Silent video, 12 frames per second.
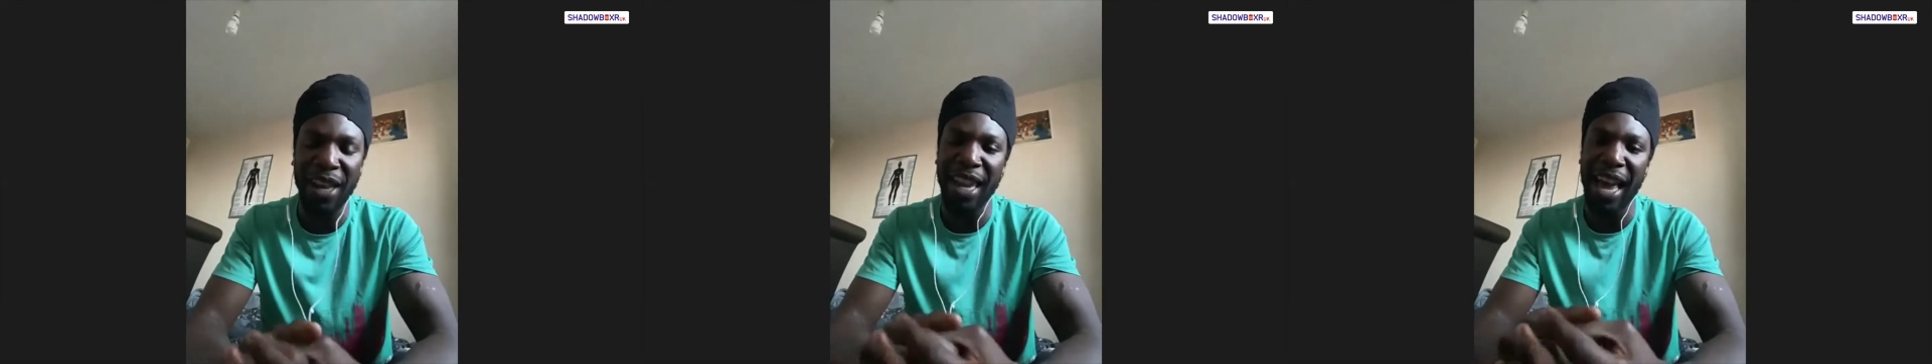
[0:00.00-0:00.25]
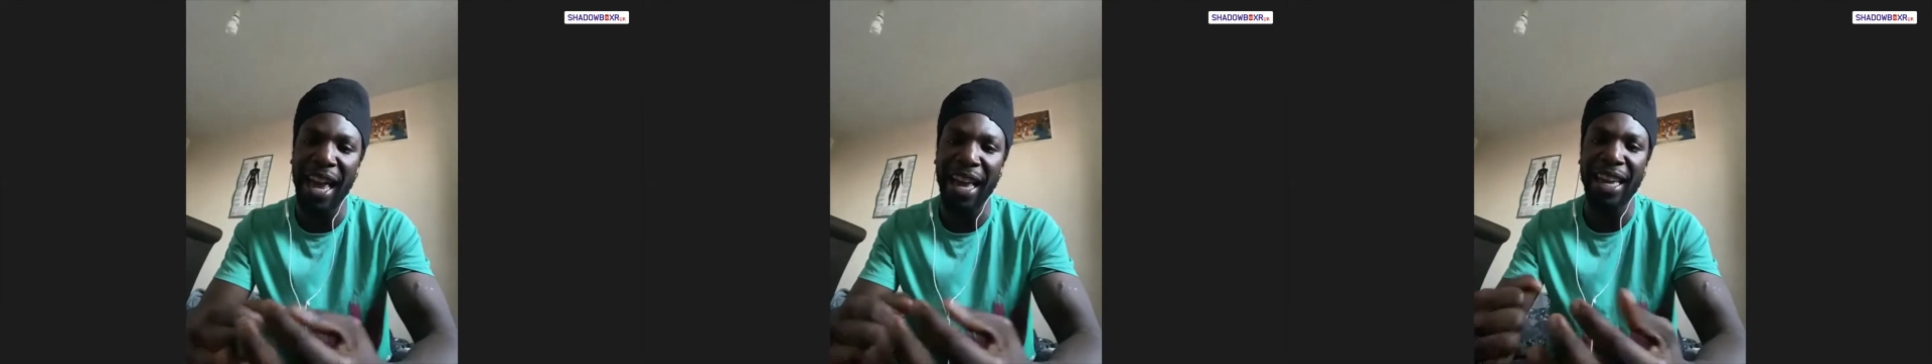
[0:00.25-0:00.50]

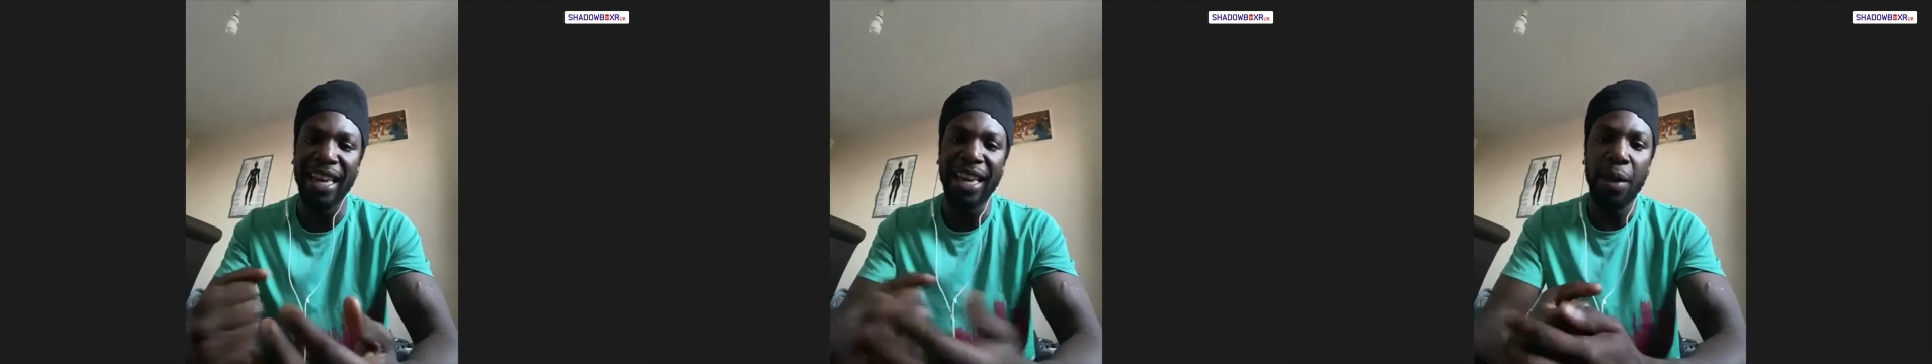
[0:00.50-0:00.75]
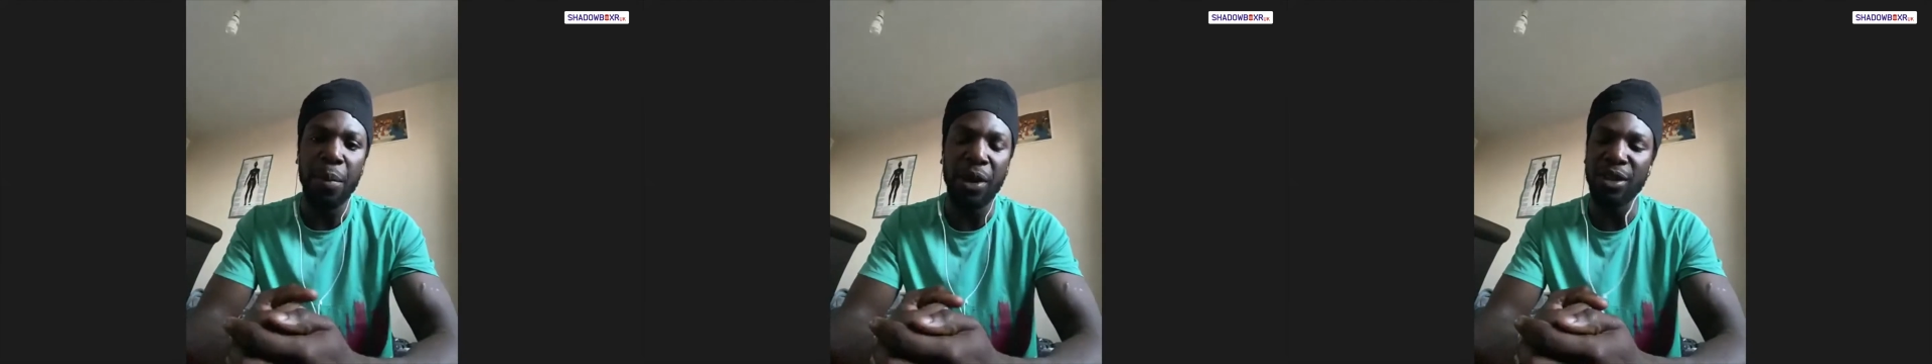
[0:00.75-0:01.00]
like
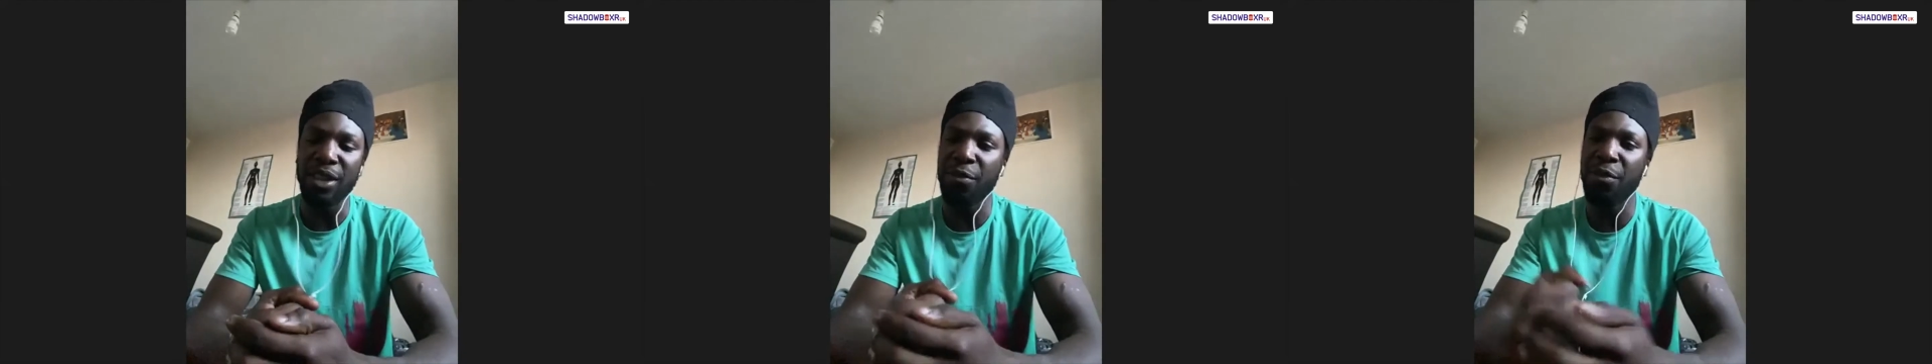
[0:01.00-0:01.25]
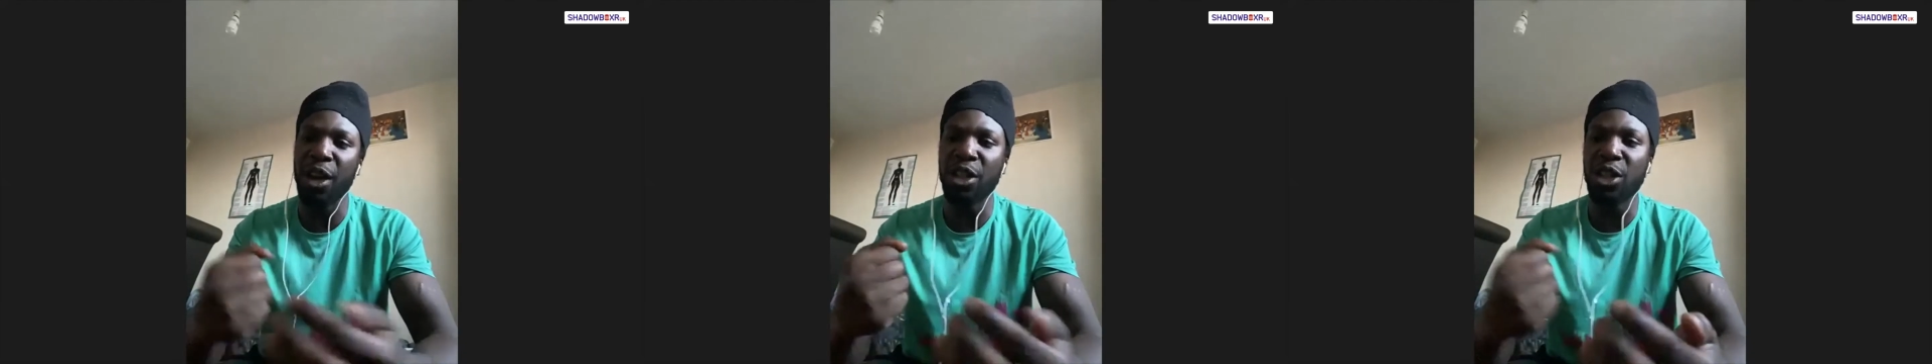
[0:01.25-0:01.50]
because the
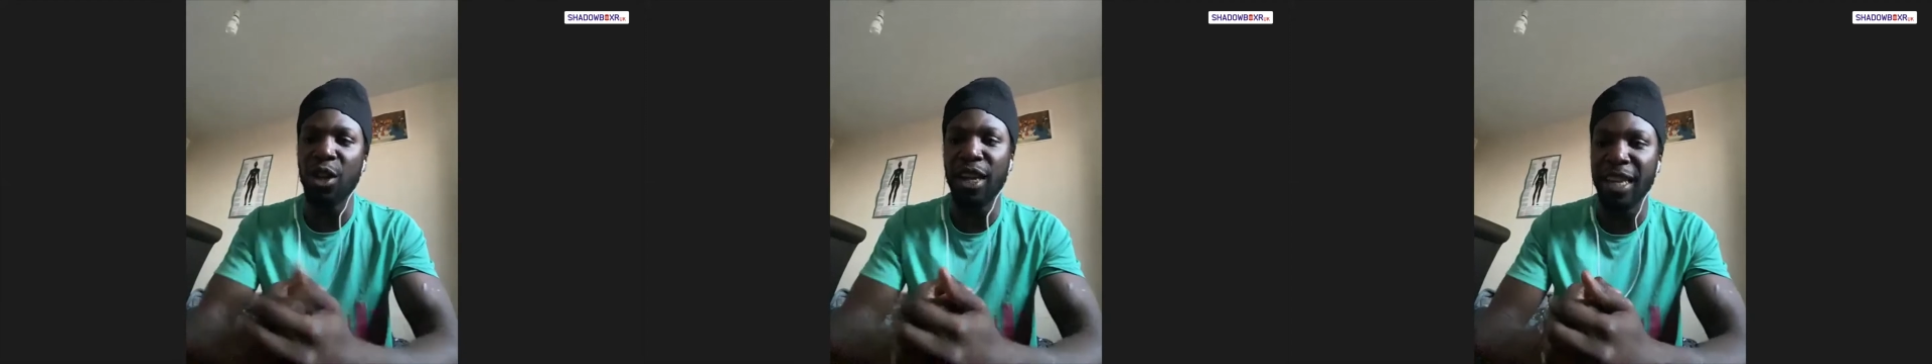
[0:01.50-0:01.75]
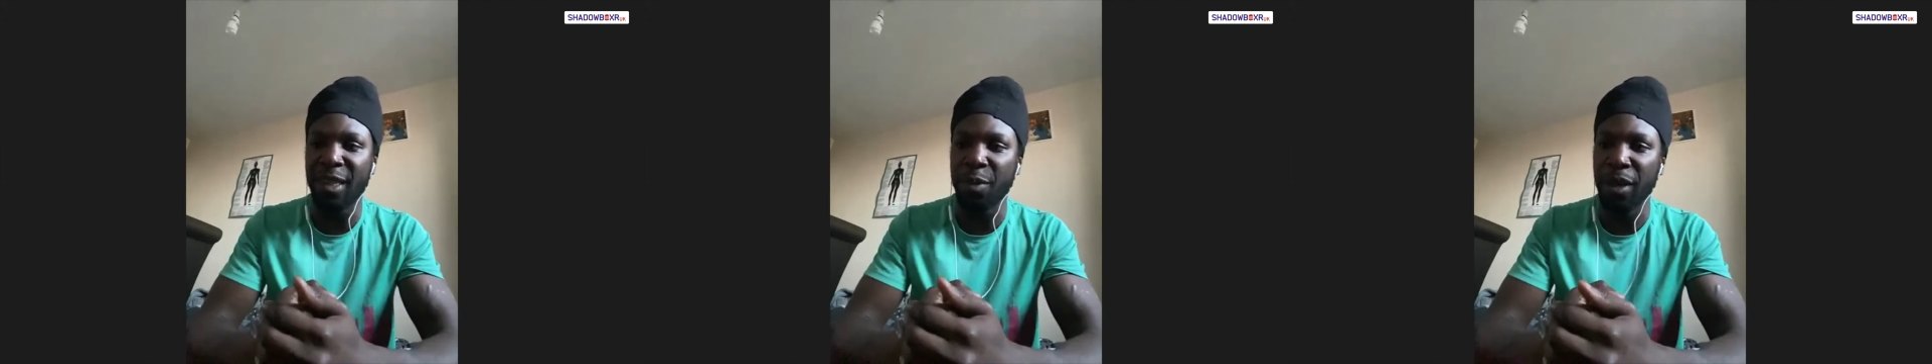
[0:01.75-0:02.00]
first shot
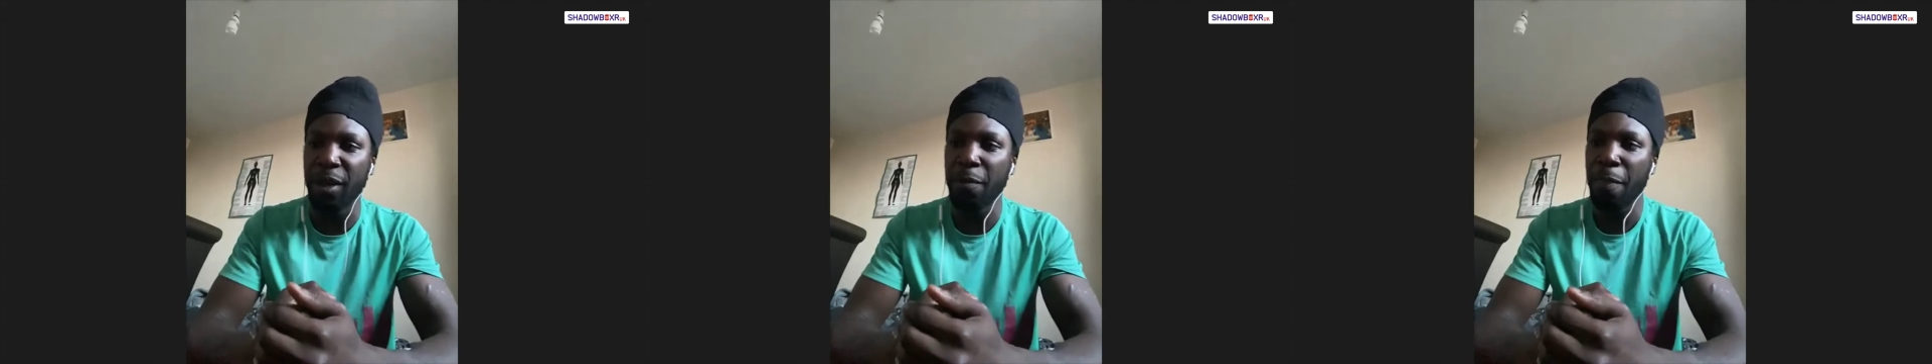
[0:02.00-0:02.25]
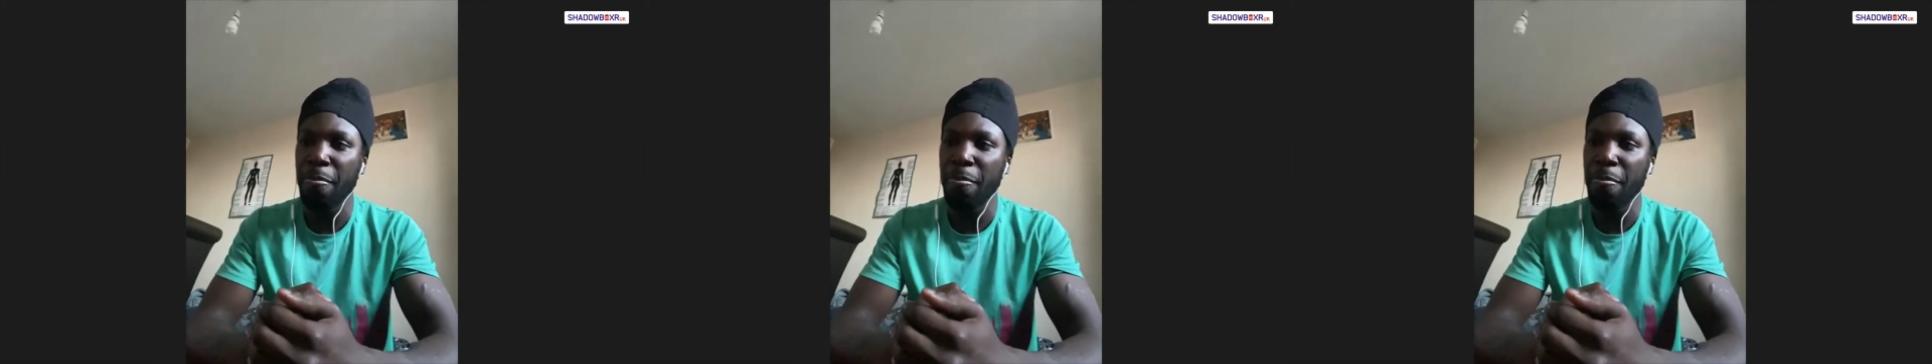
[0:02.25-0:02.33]
hits me,